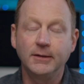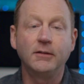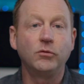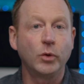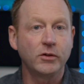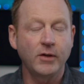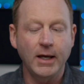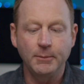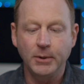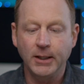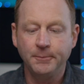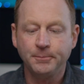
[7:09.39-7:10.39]
of what's
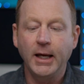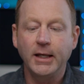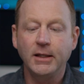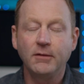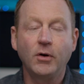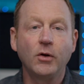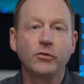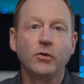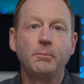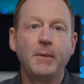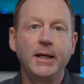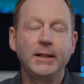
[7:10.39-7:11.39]
happening. And they've also
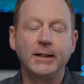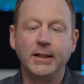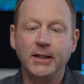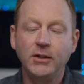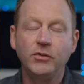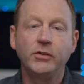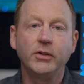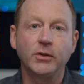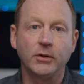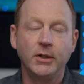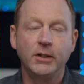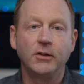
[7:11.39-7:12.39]
made it
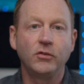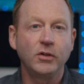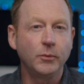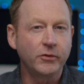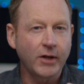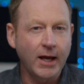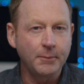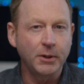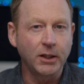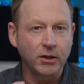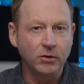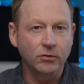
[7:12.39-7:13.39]
easier to see what's
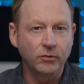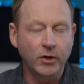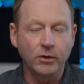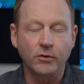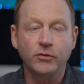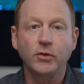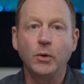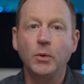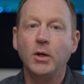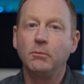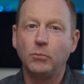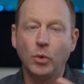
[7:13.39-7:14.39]
happening in your funnel. So
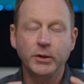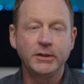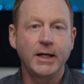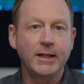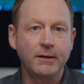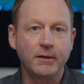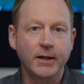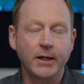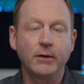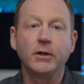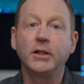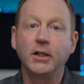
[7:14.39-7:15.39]
more data
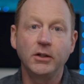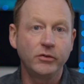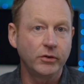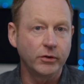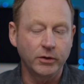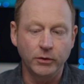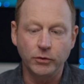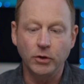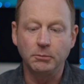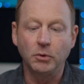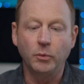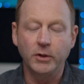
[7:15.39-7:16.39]
there and easier to
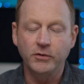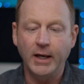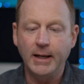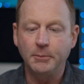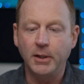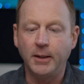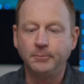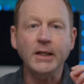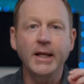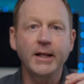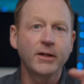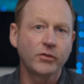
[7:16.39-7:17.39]
interpret what's happening.
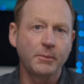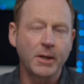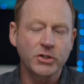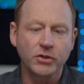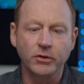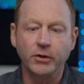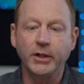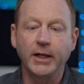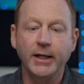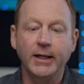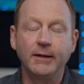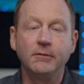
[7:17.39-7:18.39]
And as I mentioned, they're going to
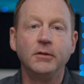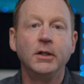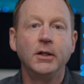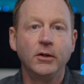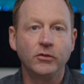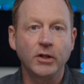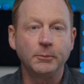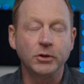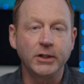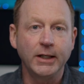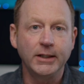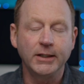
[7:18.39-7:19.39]
have
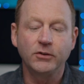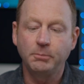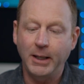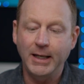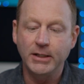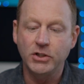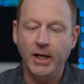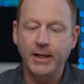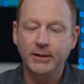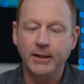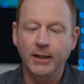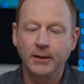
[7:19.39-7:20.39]
simultaneous page
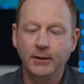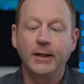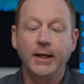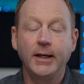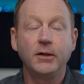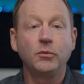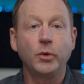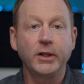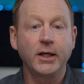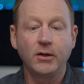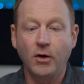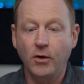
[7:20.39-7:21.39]
editing and what
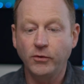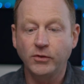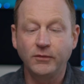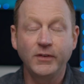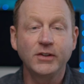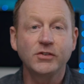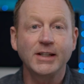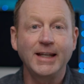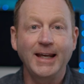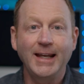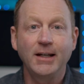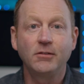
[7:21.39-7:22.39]
they call
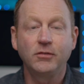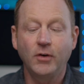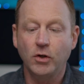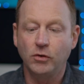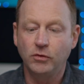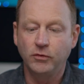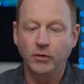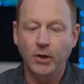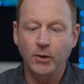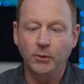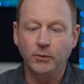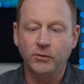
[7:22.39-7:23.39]
sophisticated funnel
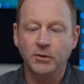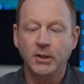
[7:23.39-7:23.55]
flows,